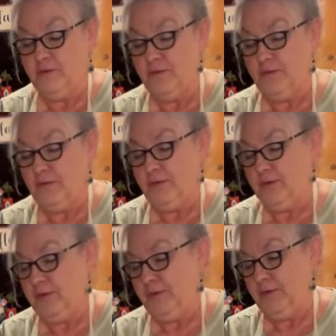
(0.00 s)

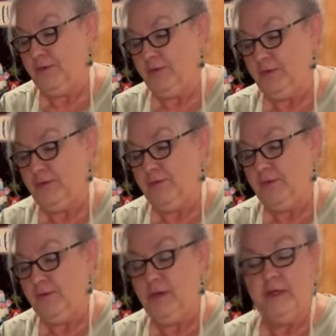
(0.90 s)

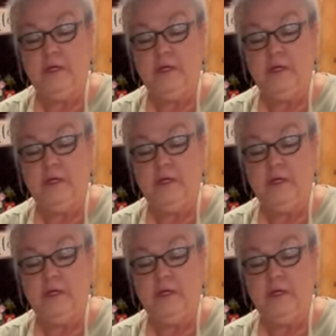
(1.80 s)
(silence)